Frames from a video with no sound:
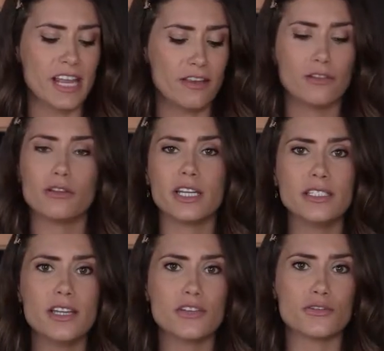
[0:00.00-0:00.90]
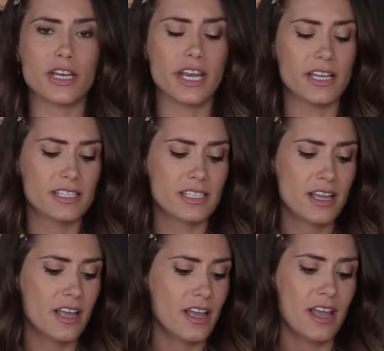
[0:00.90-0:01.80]
And if you look at the ingredients,
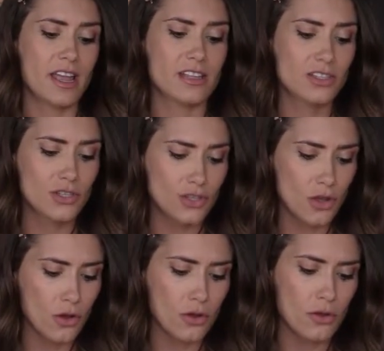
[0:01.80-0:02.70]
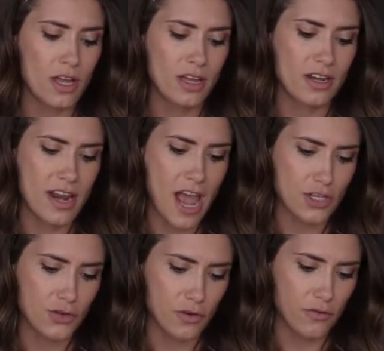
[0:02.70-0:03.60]
it's so
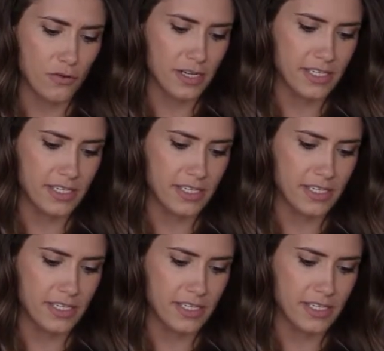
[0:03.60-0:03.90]
natural. For